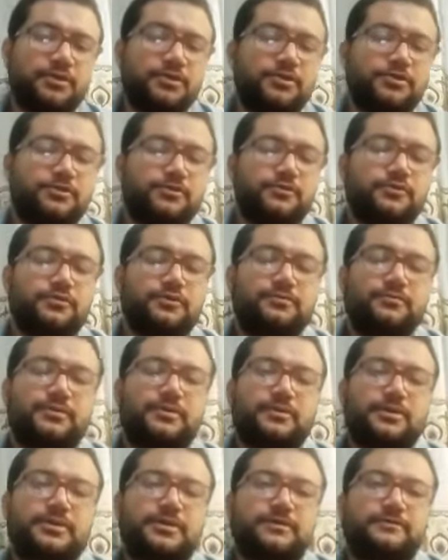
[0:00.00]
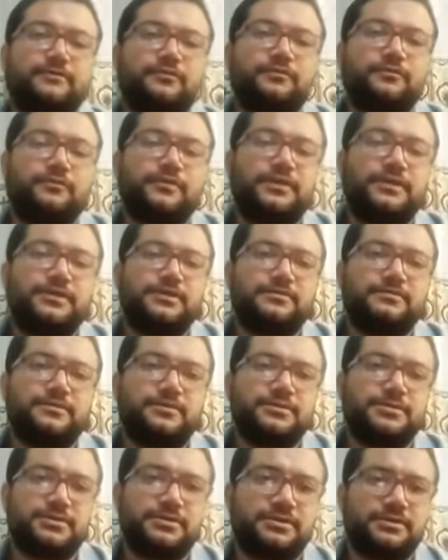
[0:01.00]
So number one, if you find the
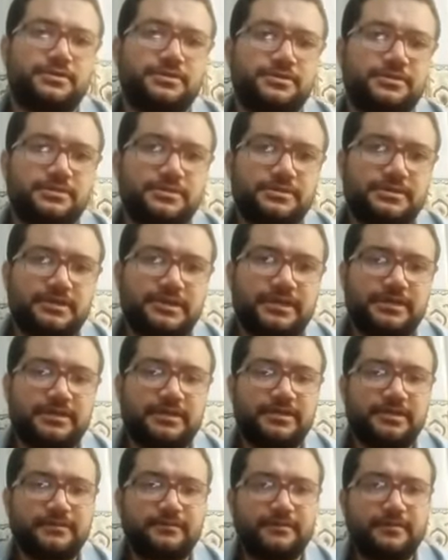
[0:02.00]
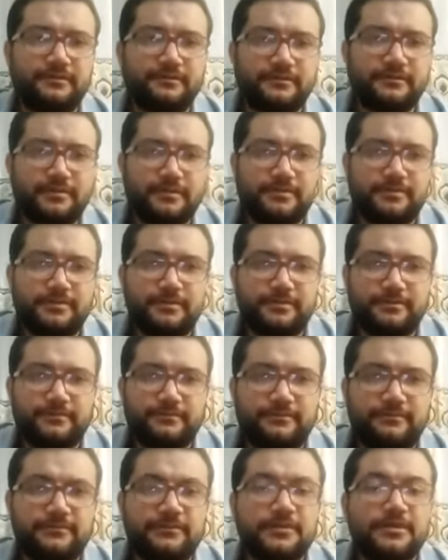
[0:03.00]
patient lactate level above
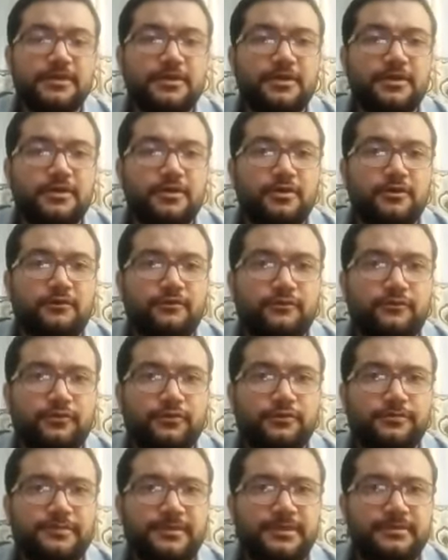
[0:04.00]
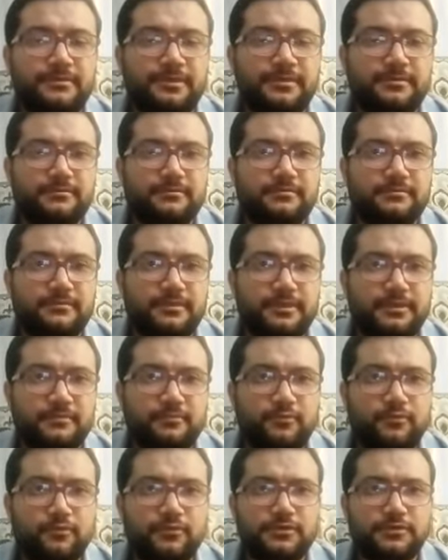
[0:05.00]
4
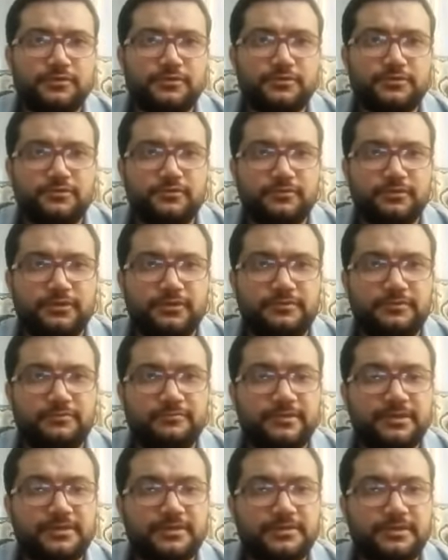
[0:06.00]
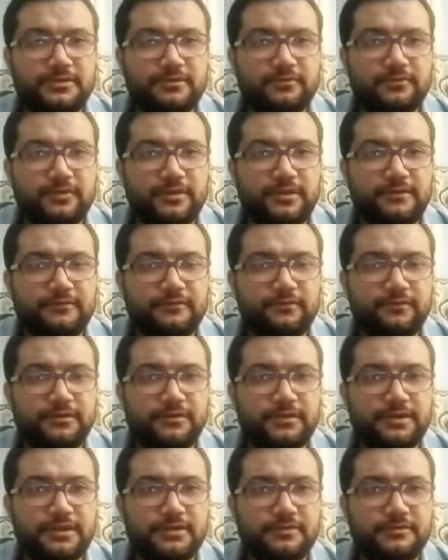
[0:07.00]
millimole, so it means that you have to
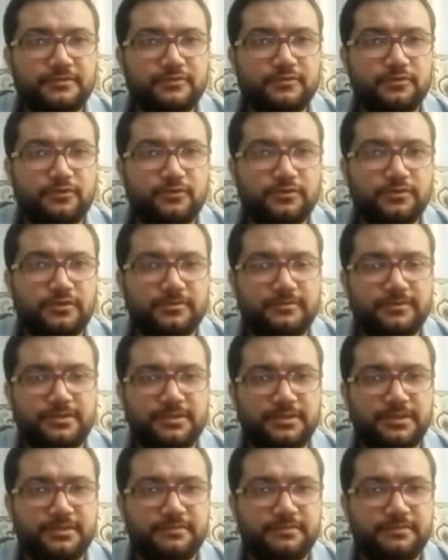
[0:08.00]
interact so rapidly.